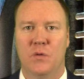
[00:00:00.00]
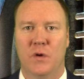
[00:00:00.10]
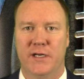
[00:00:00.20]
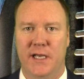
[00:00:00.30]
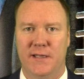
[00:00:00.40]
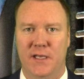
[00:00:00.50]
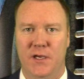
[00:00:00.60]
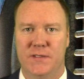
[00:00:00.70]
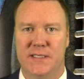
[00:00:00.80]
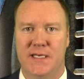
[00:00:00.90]
We're taking the
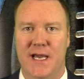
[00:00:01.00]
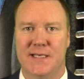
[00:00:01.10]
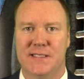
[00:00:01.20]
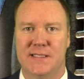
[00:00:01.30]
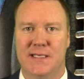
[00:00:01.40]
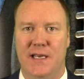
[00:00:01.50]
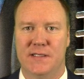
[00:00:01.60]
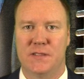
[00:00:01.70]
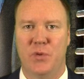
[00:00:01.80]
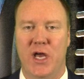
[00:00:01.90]
Houston Texans
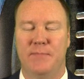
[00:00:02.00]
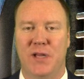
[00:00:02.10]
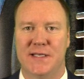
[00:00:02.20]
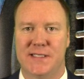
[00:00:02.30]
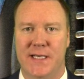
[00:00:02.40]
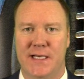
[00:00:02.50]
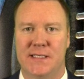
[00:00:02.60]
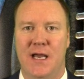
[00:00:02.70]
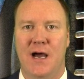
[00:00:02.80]
against spread plus six.